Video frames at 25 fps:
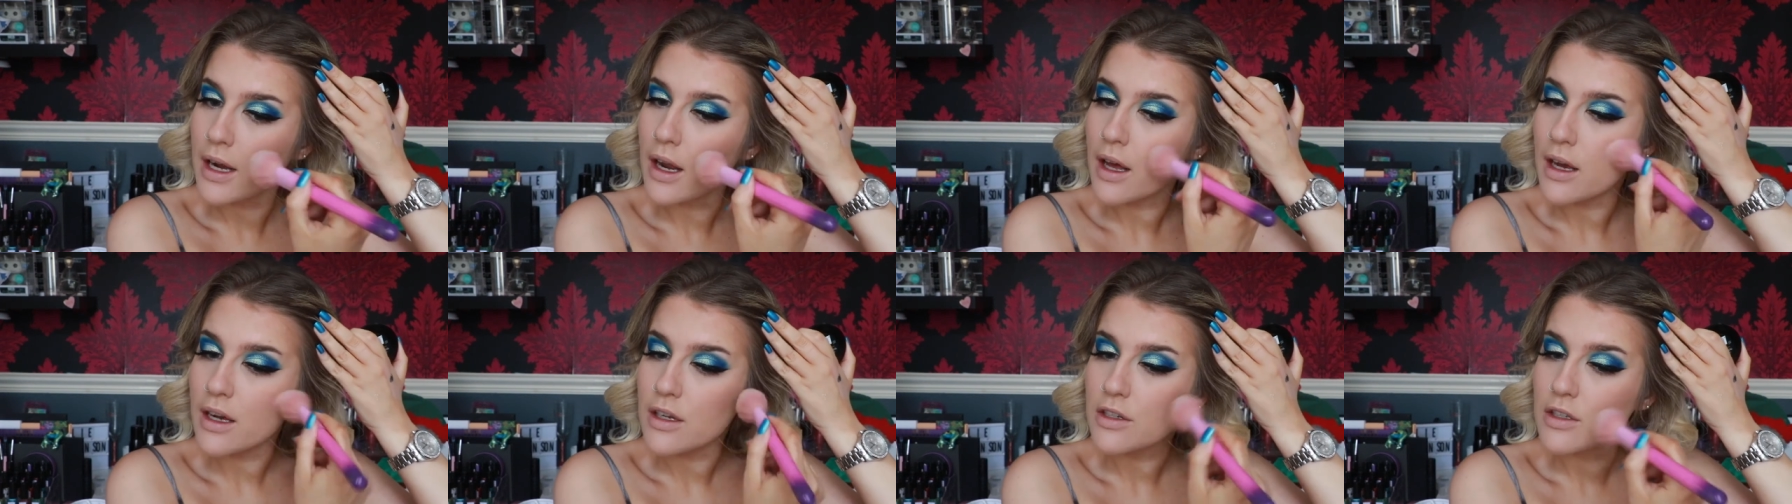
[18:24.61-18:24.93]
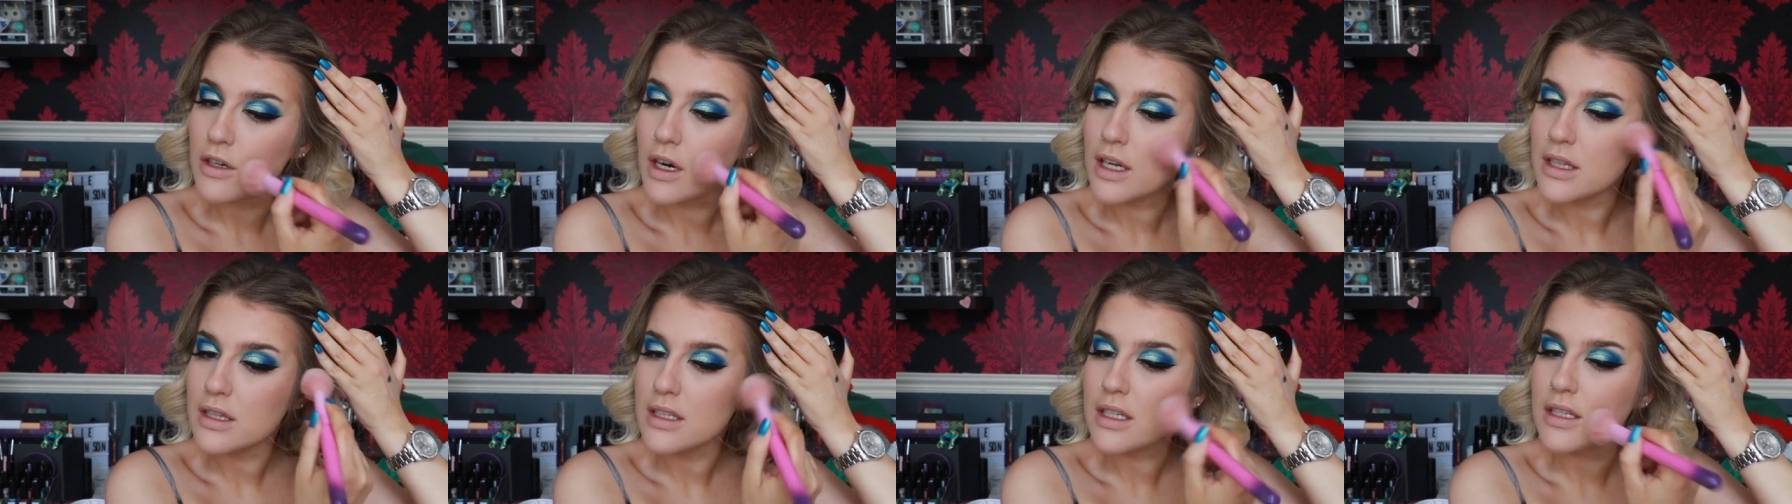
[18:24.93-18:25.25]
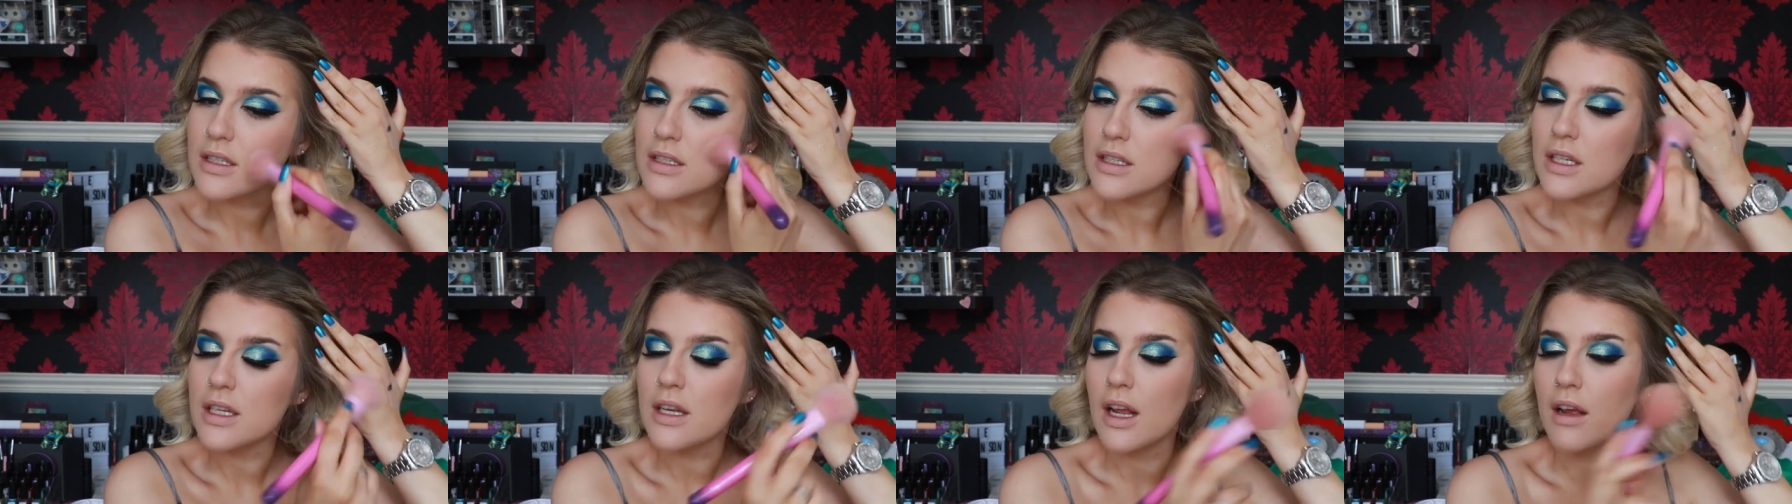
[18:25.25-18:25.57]
Like, I tried
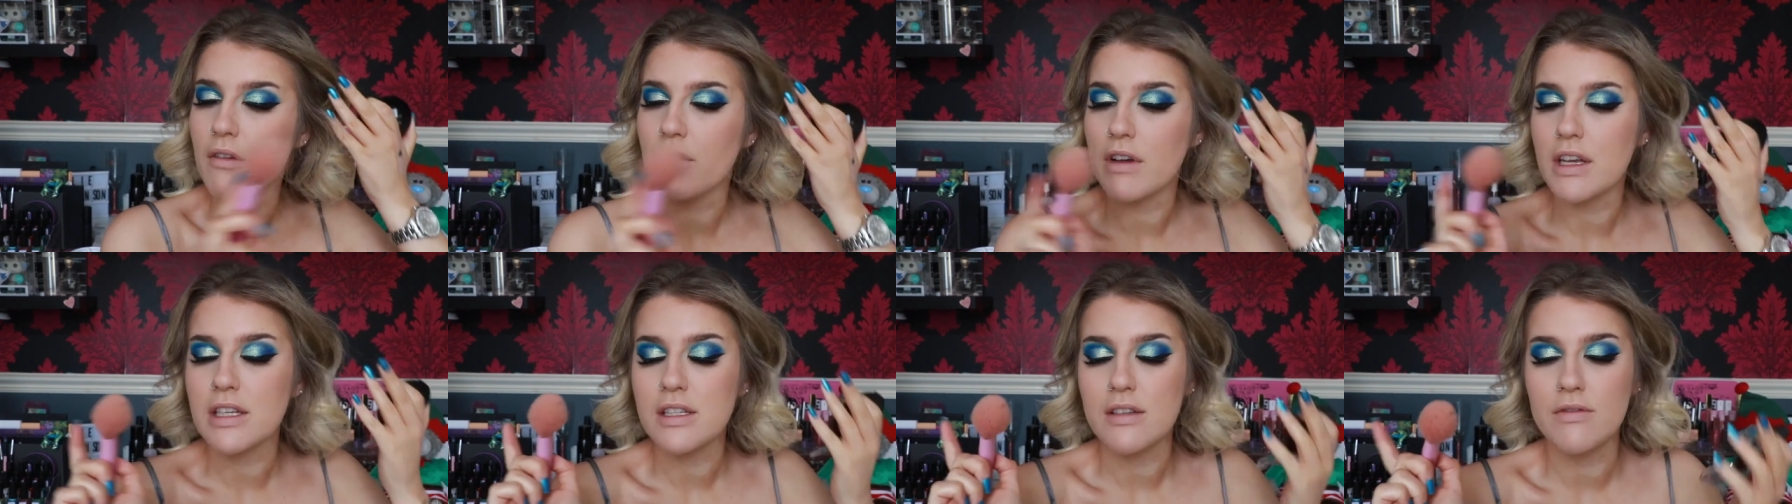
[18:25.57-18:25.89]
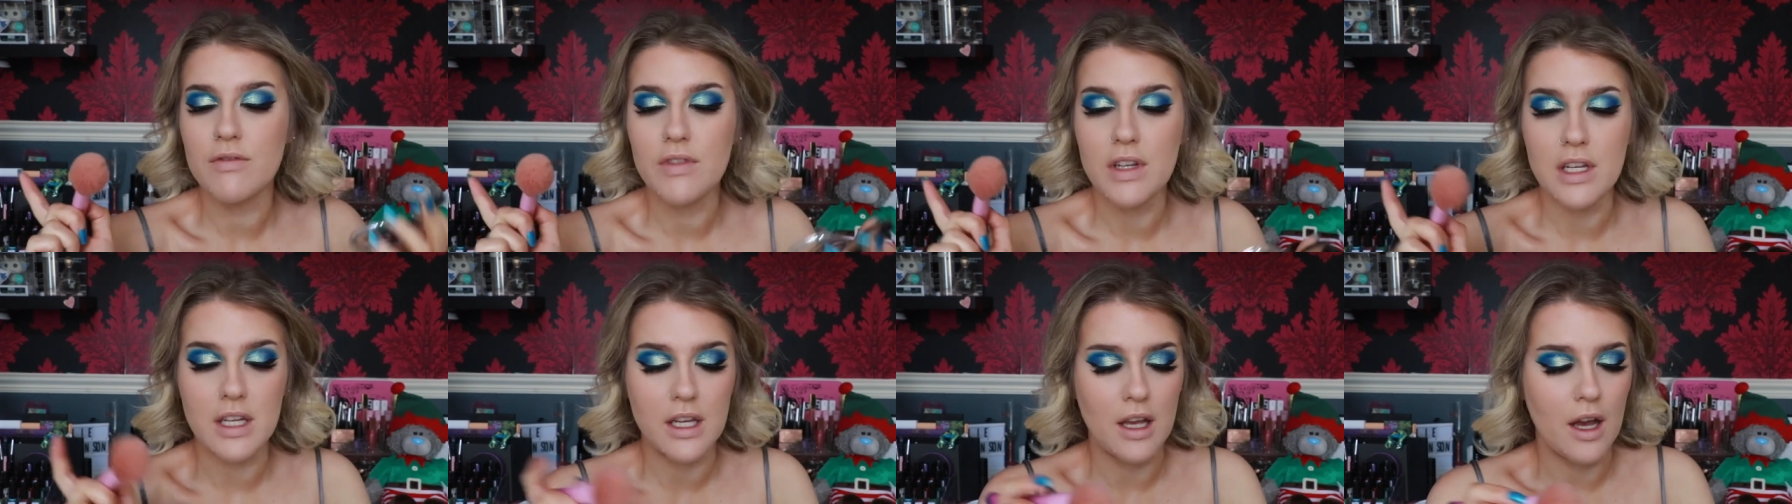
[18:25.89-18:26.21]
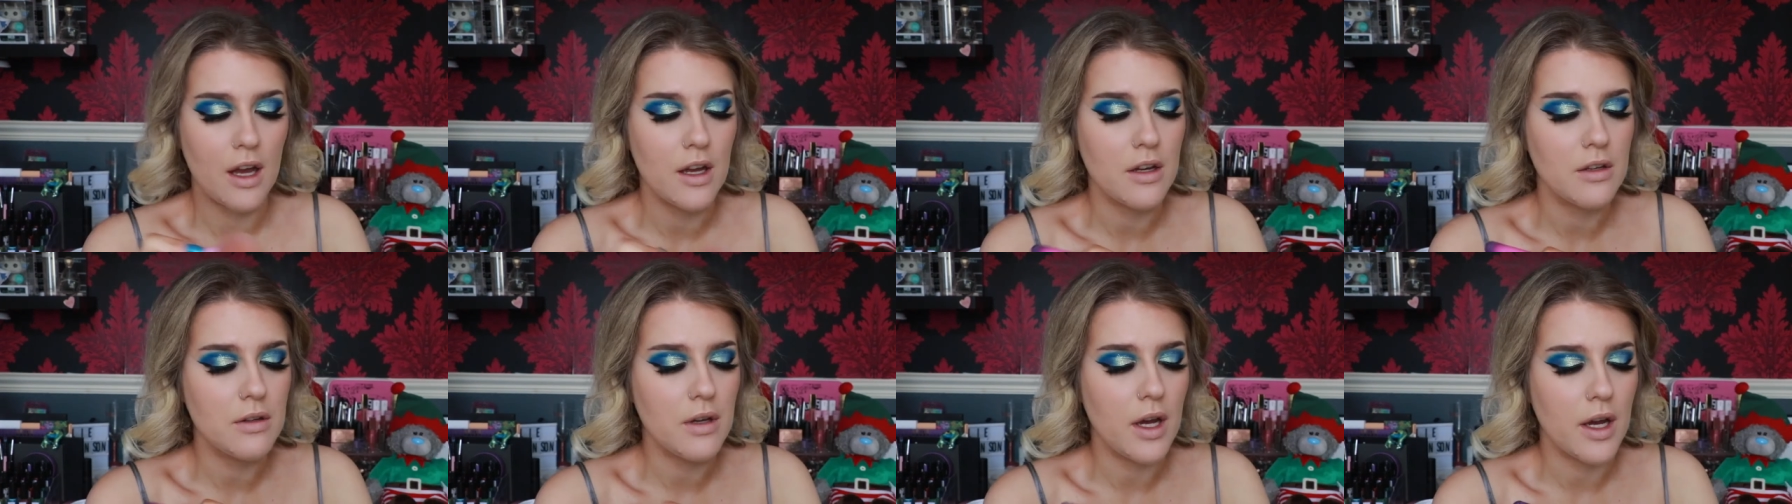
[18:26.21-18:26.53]
this in a recent
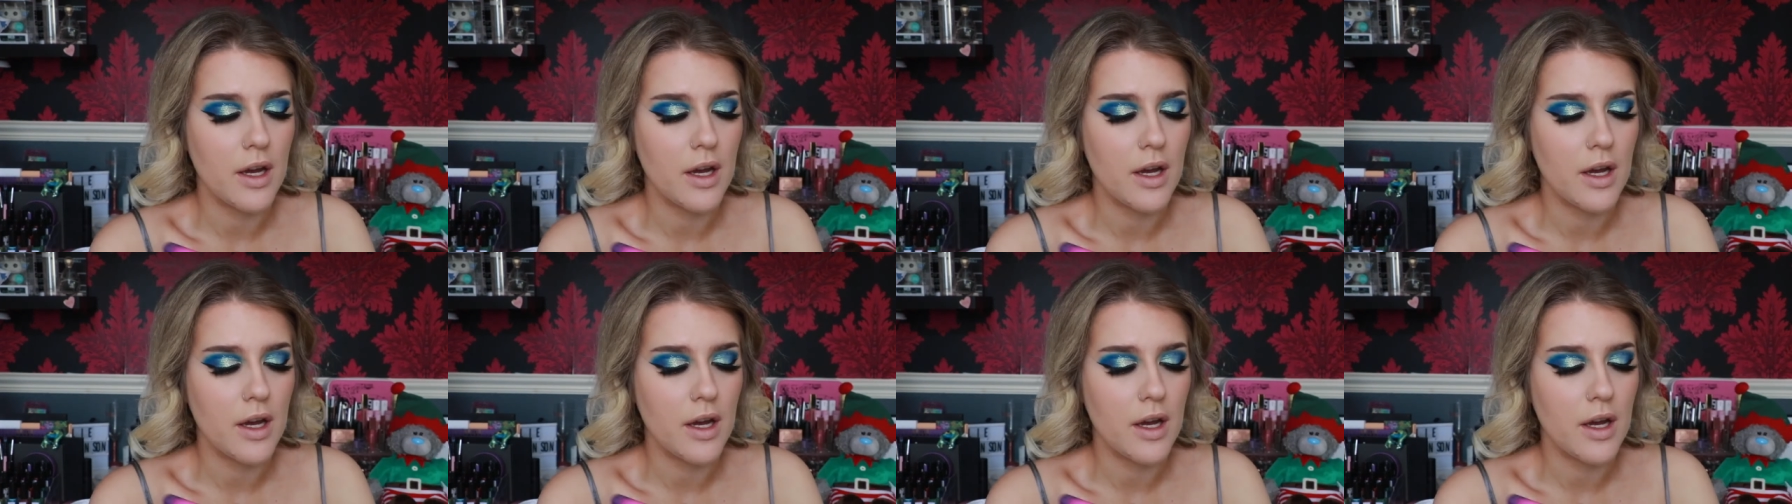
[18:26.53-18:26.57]
video.